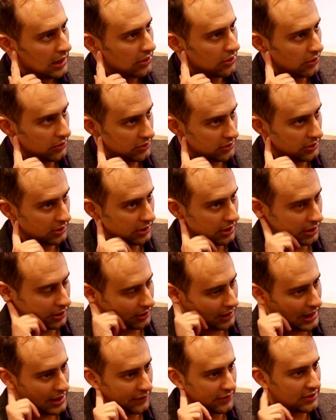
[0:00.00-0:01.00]
there still are a
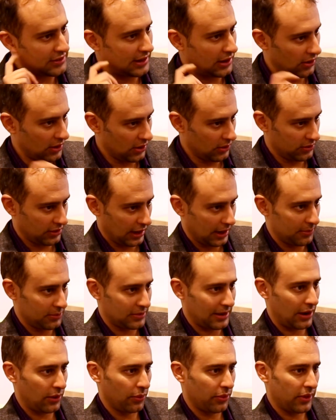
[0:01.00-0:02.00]
lot of
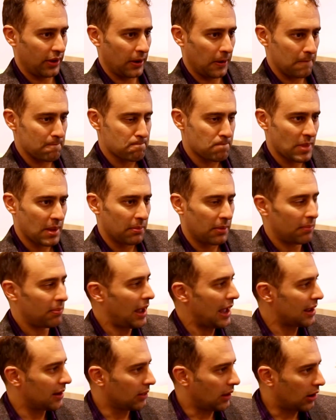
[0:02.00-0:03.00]
stereotypes out there. But
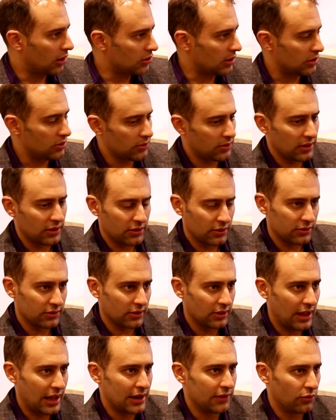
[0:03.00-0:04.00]
by and large, I do think there's
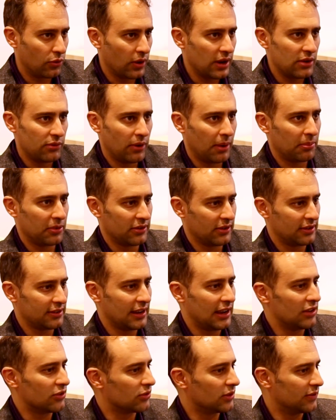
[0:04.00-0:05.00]
a lot of great
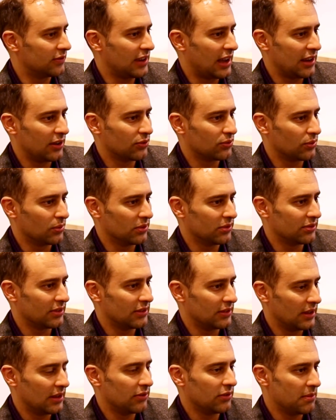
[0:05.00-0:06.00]
representation of dinosaurs
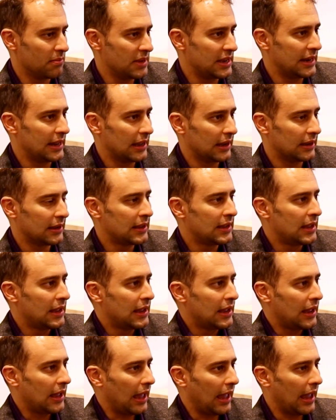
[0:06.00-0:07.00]
in the media,
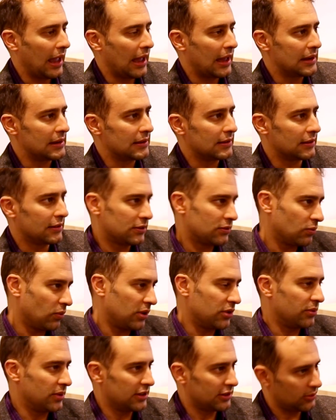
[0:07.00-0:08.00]
and it's
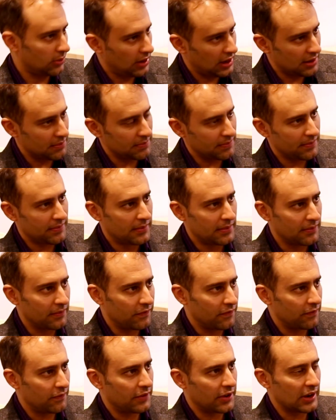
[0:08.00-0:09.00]
one reason why I'm
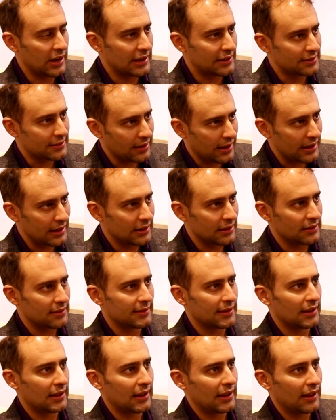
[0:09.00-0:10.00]
very
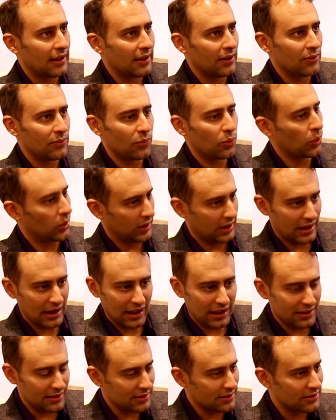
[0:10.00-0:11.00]
excited working
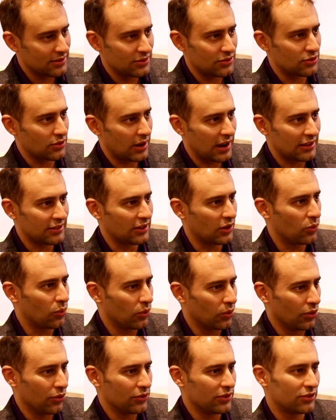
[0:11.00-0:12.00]
on Jurassic
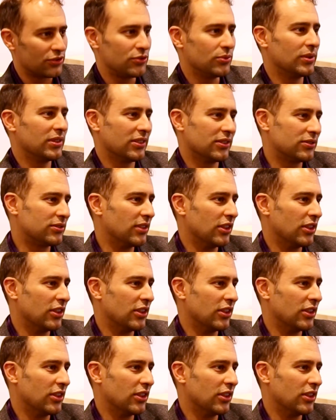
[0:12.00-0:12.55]
World, just doing the